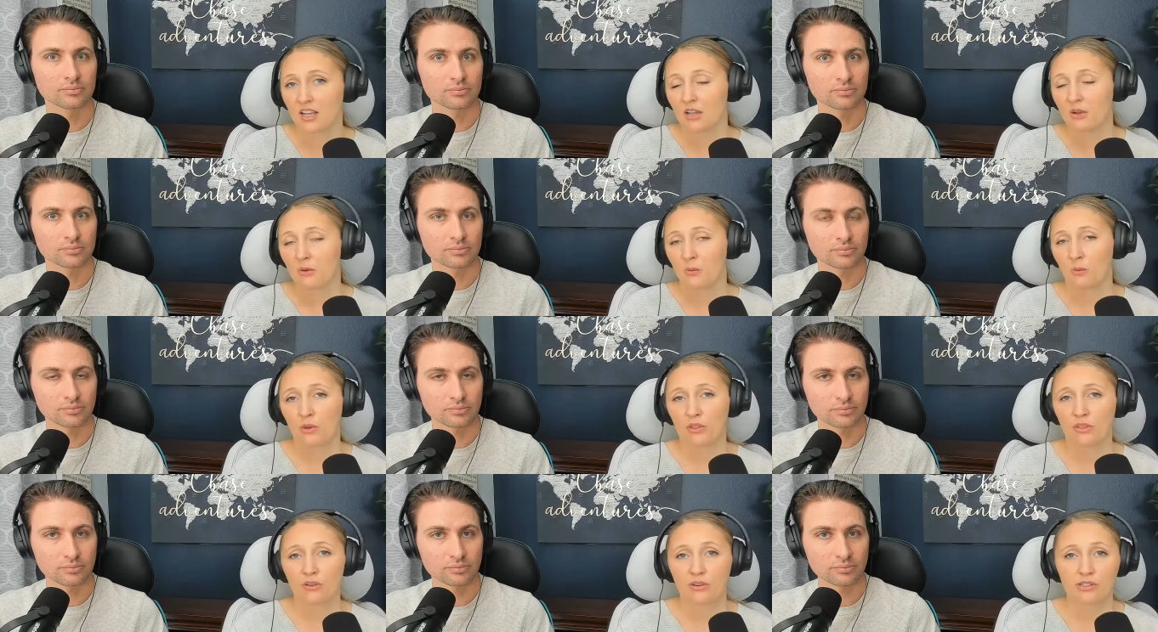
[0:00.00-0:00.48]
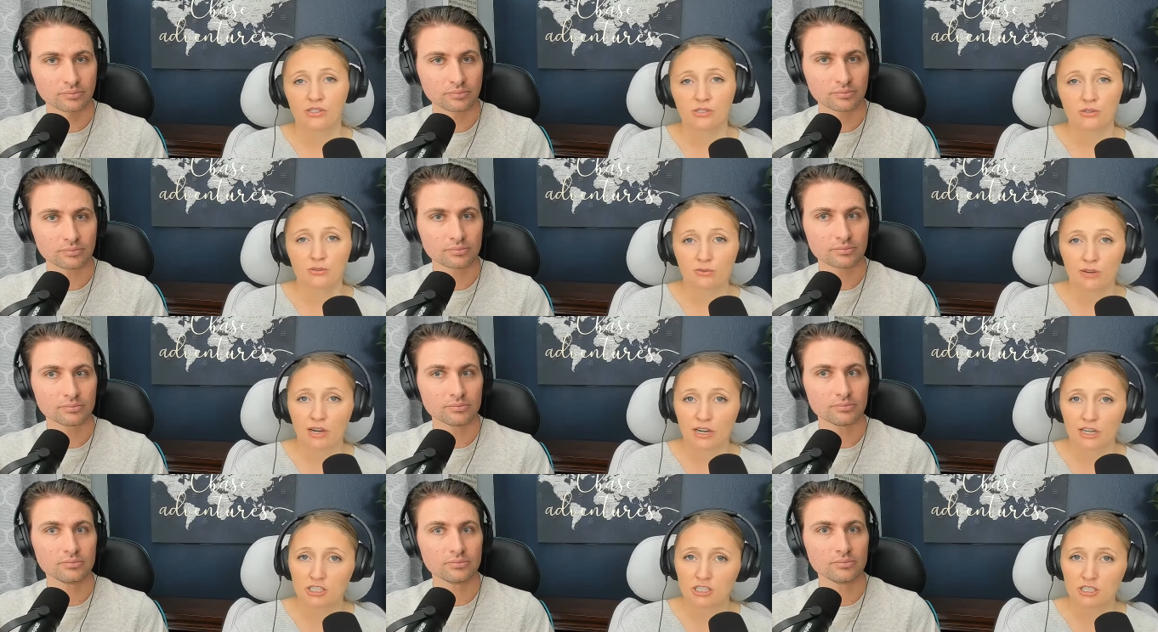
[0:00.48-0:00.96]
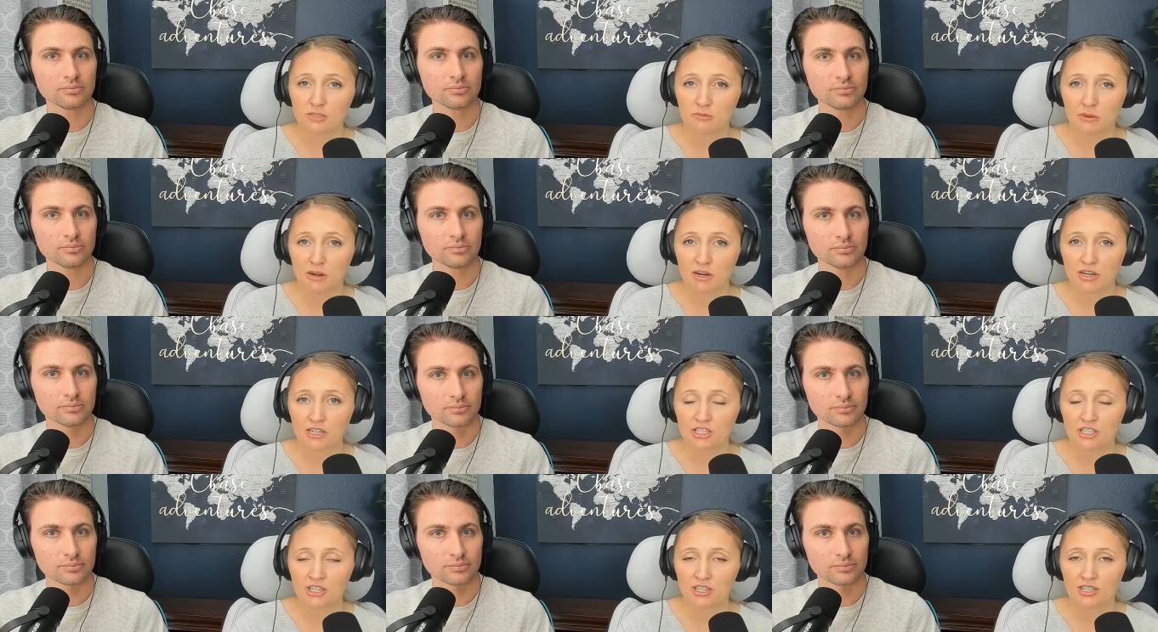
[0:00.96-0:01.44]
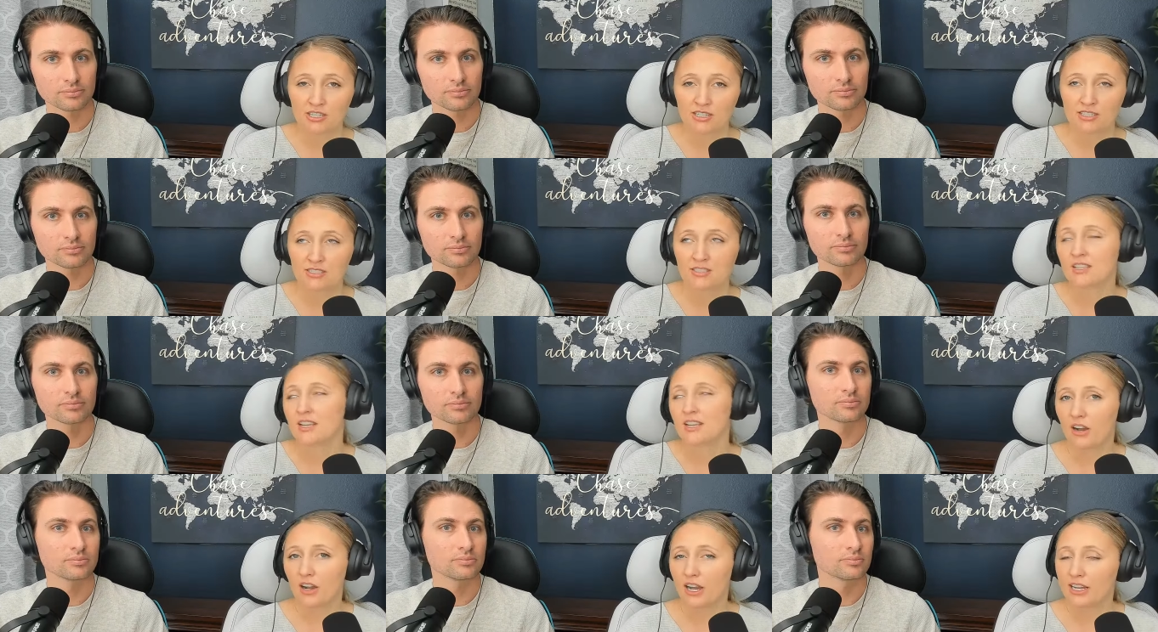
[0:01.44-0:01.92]
Speaker 1: whether it's arranged
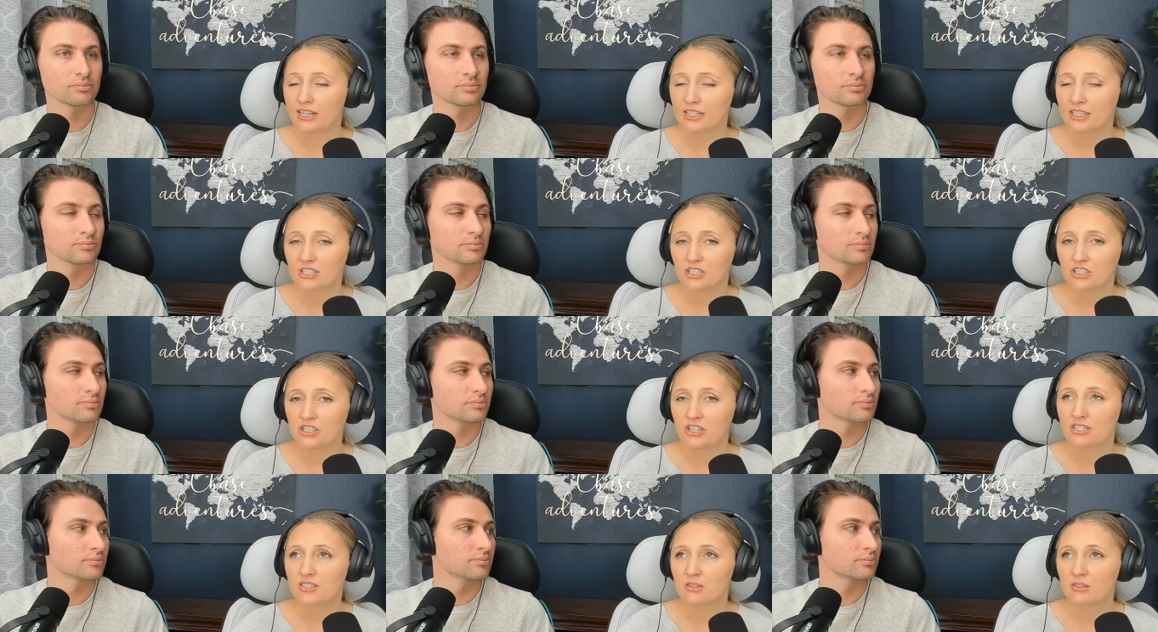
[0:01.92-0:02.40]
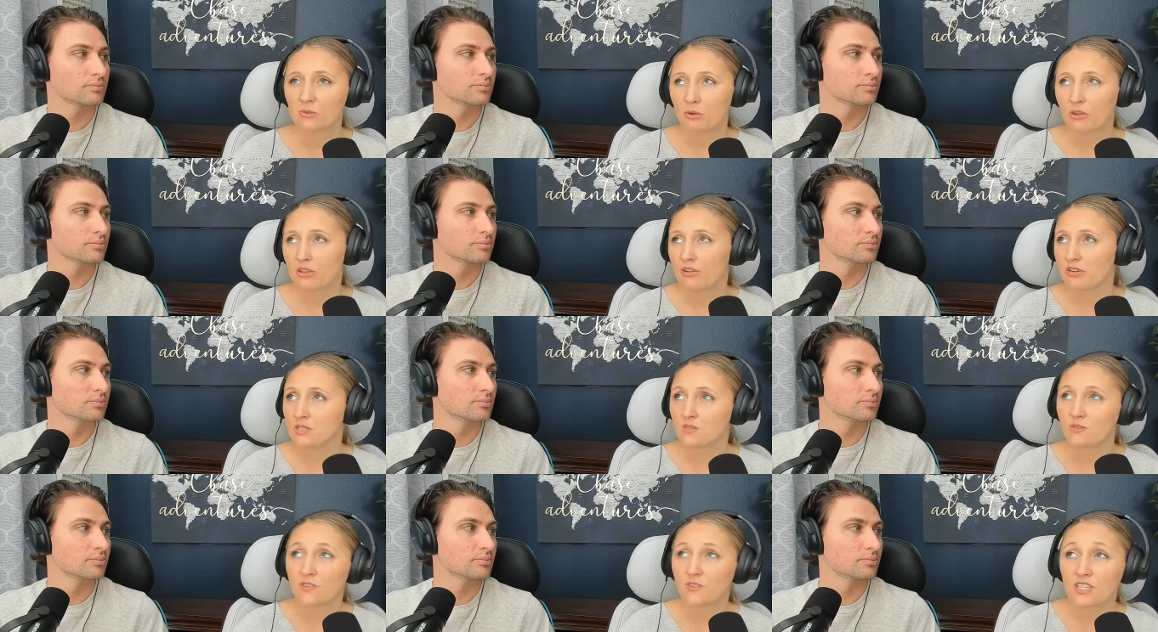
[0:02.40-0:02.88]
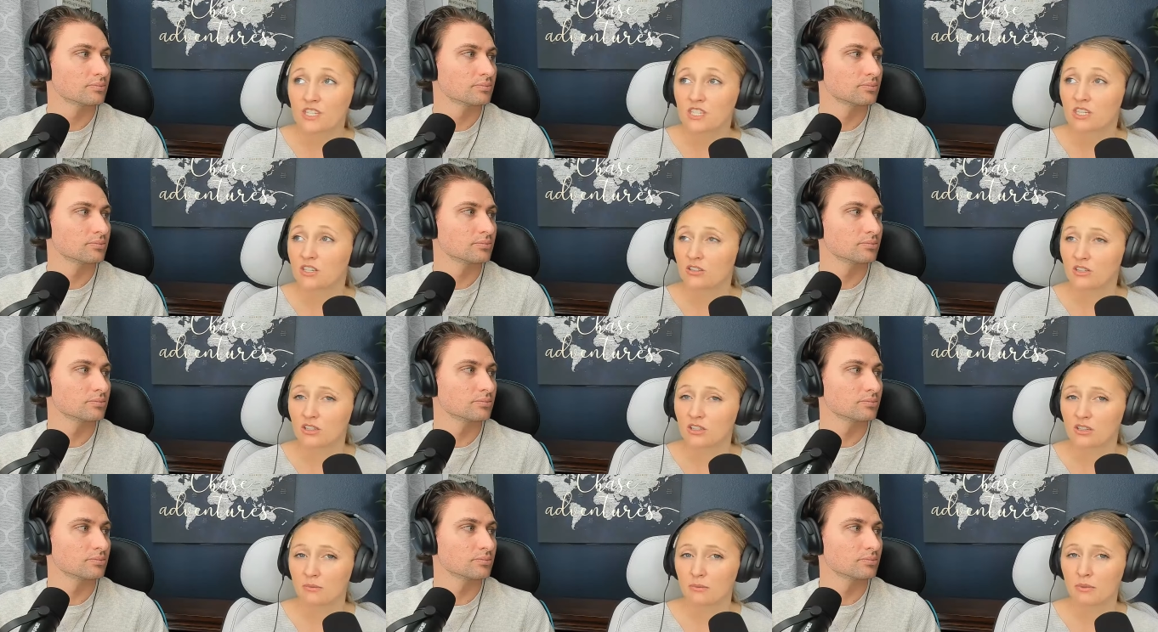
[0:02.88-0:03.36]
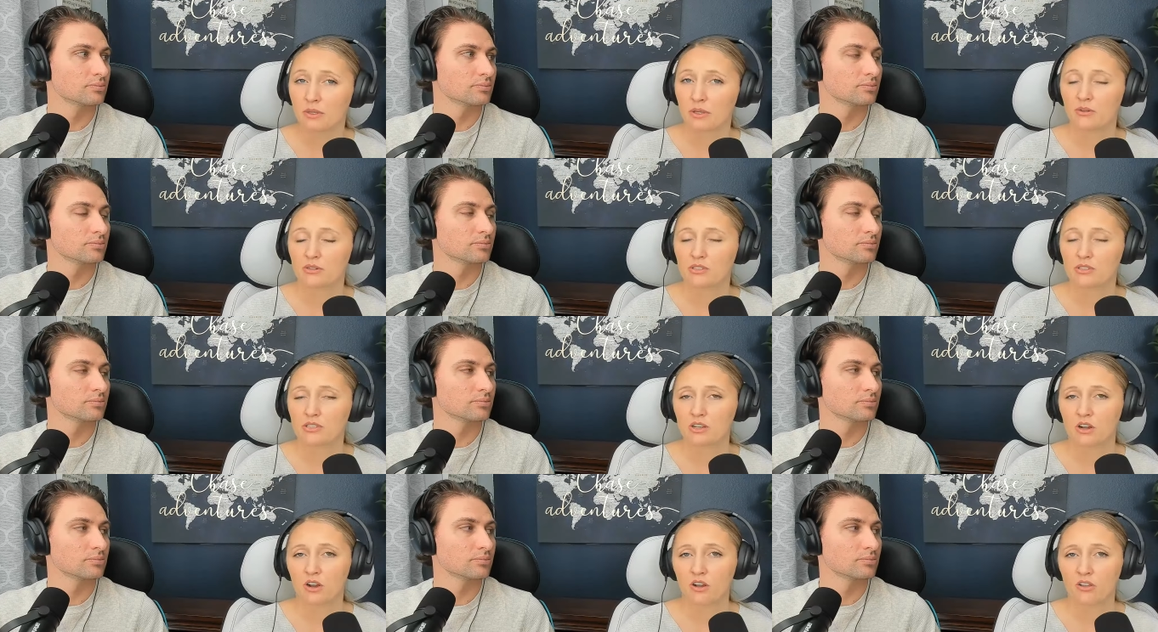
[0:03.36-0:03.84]
marriages, it's just whether it's physical
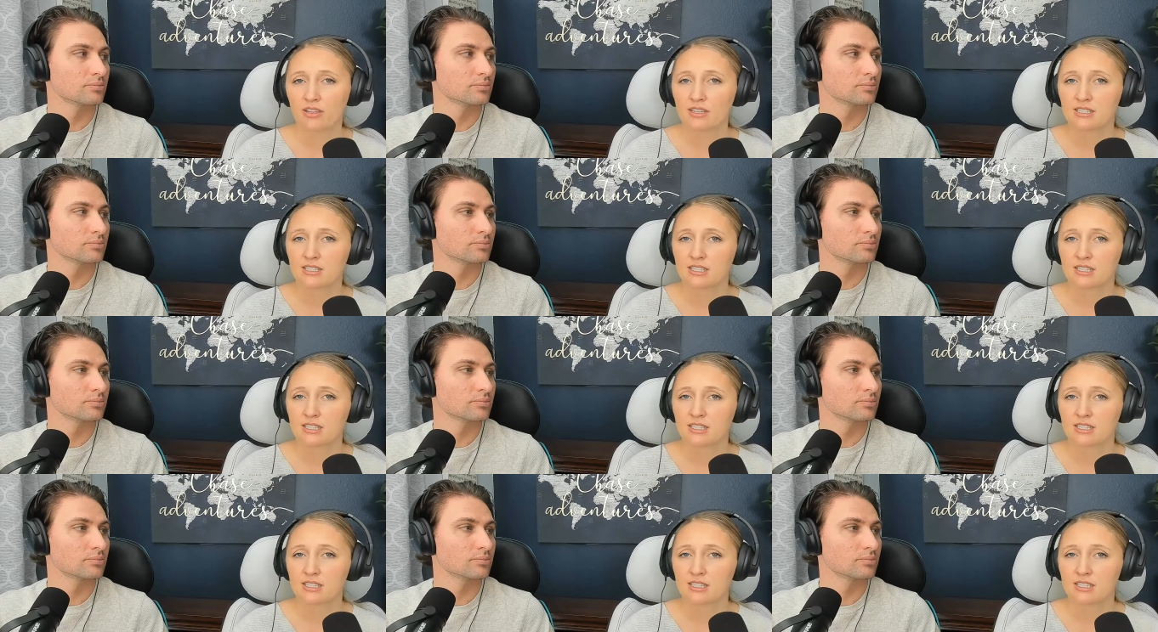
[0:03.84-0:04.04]
abuse, all these